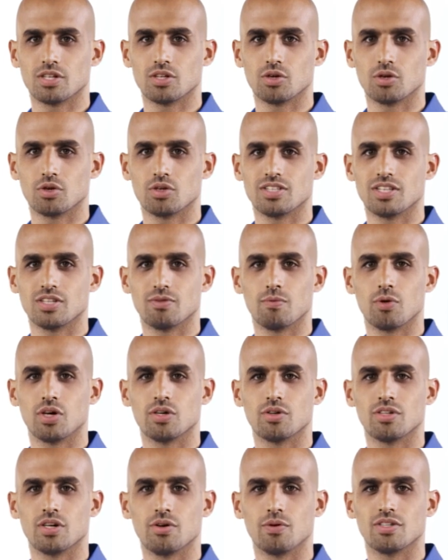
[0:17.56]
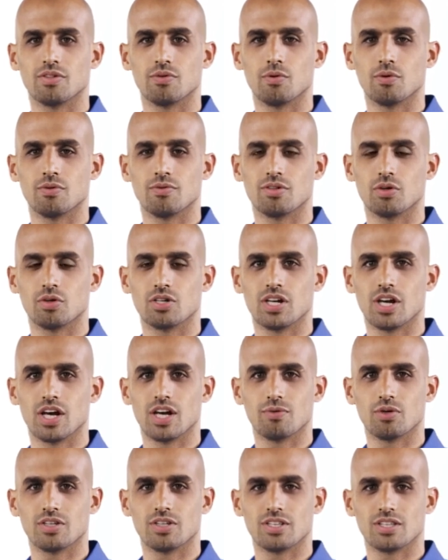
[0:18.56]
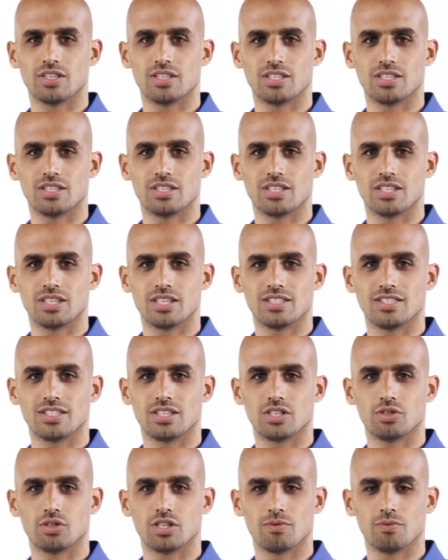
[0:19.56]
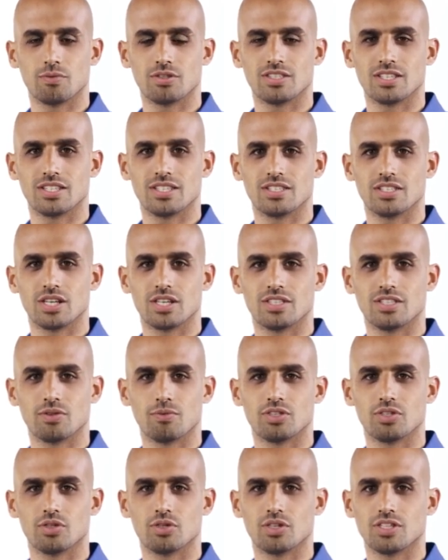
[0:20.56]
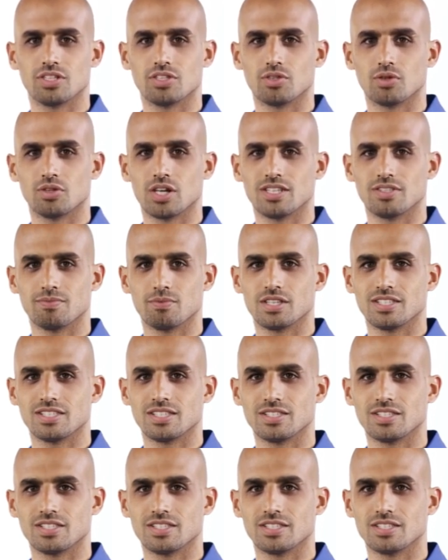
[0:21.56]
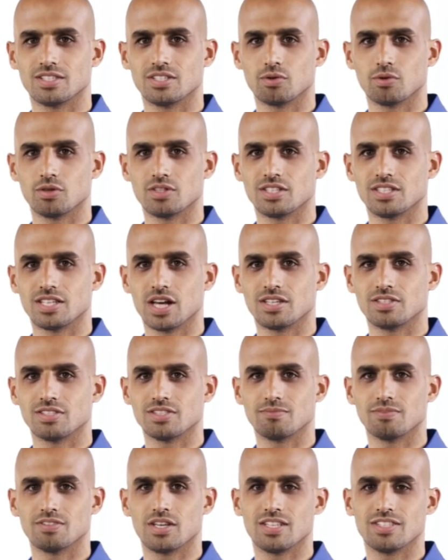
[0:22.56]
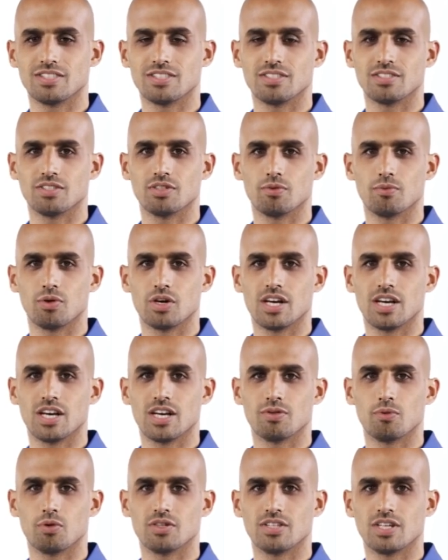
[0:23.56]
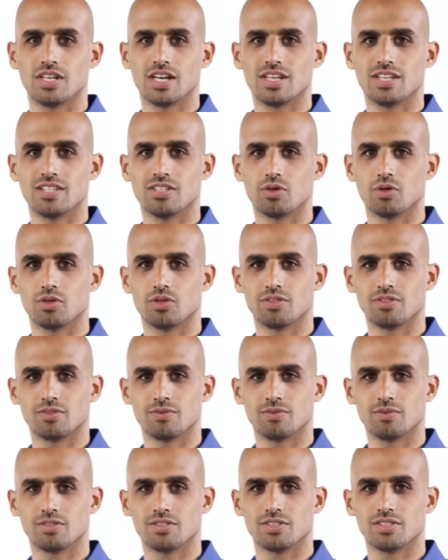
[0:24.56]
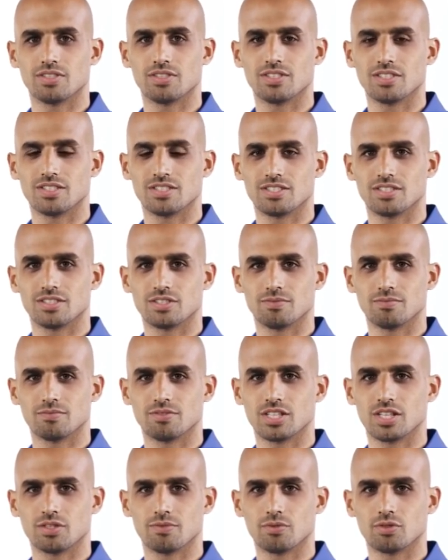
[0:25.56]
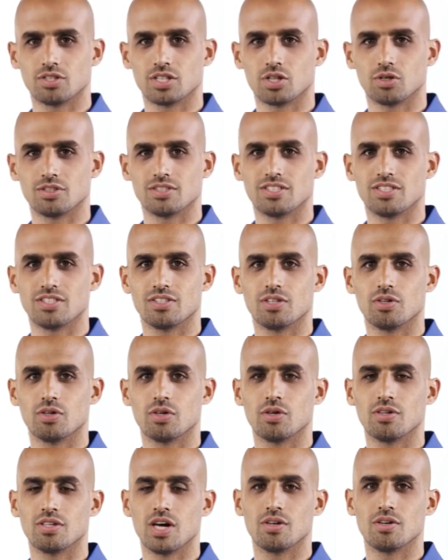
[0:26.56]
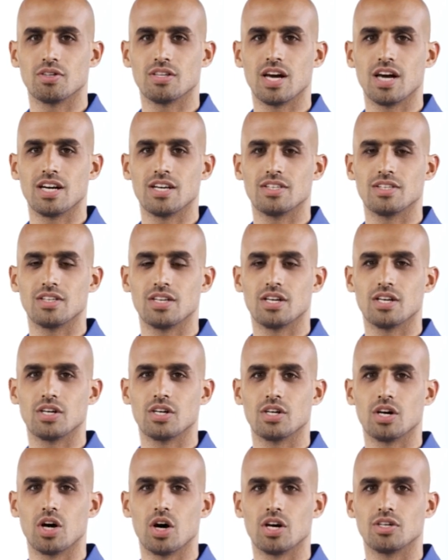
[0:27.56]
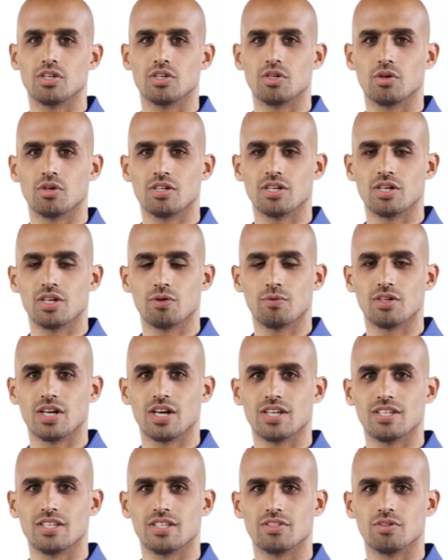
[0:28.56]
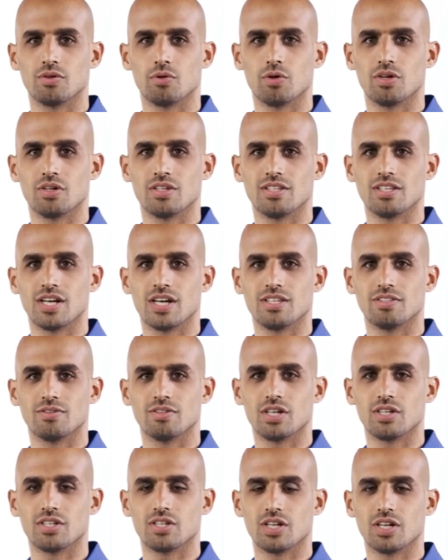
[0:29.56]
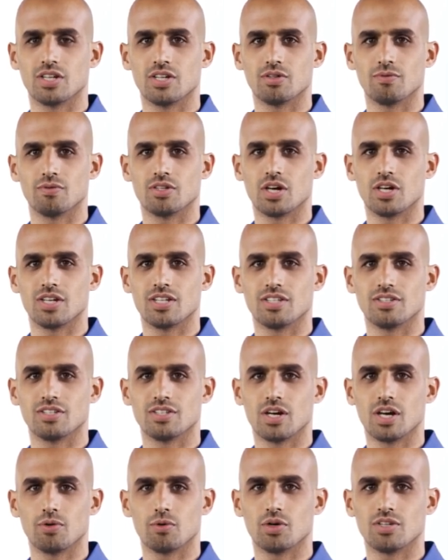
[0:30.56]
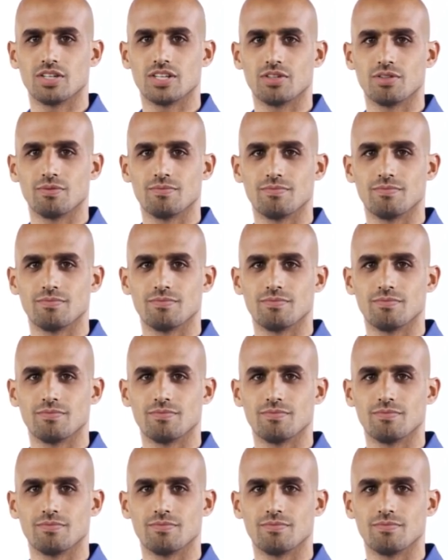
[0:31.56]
or Simple Agreement for Future Equity, is an agreement that startups use to raise money, which allows investors to buy equity later on. Convertible notes, on the other hand, are short-term debt instruments that eventually convert into equity.